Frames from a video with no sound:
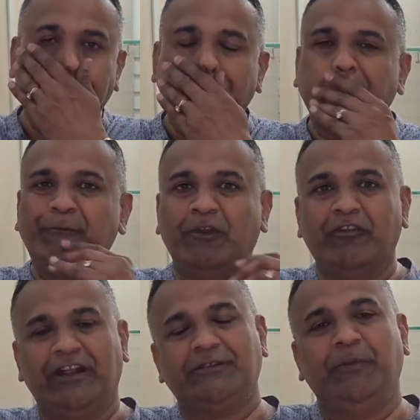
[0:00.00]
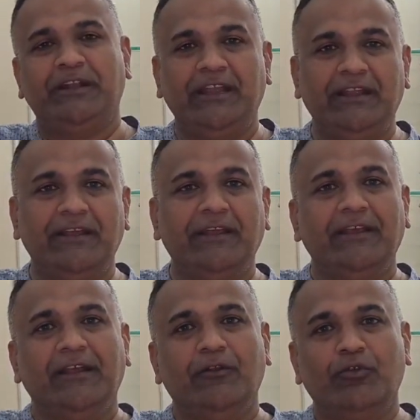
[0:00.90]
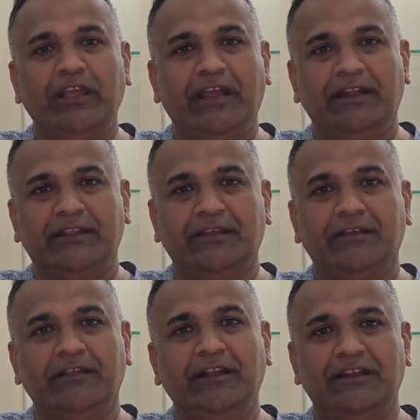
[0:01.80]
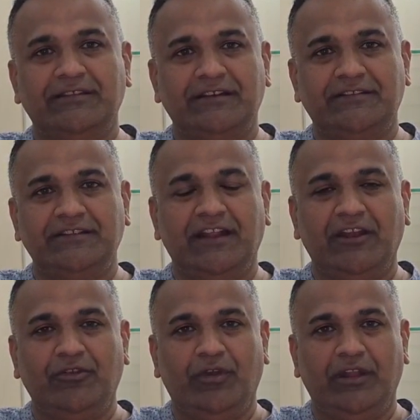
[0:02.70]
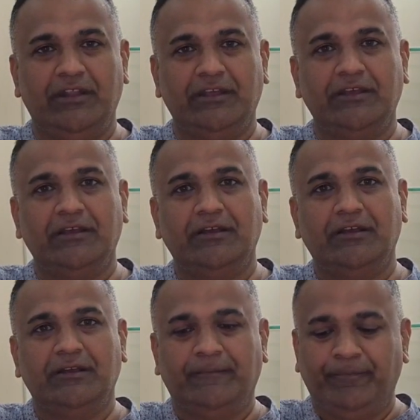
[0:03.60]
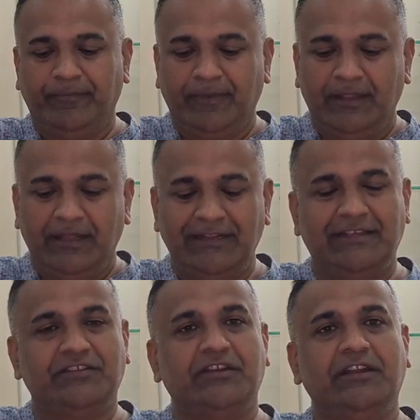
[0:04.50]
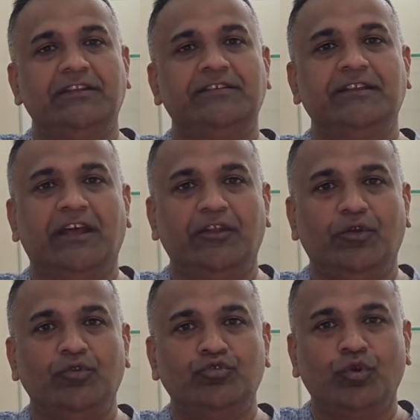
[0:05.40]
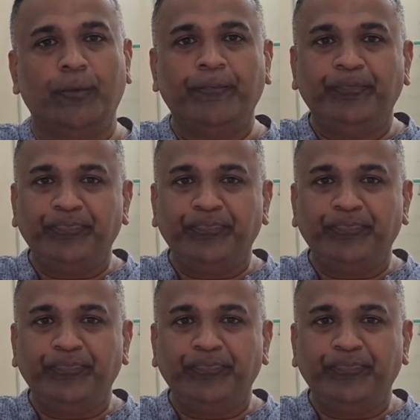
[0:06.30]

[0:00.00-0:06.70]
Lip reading: people were expecting, looking at the interest rate scenario and the recessionary scenario. So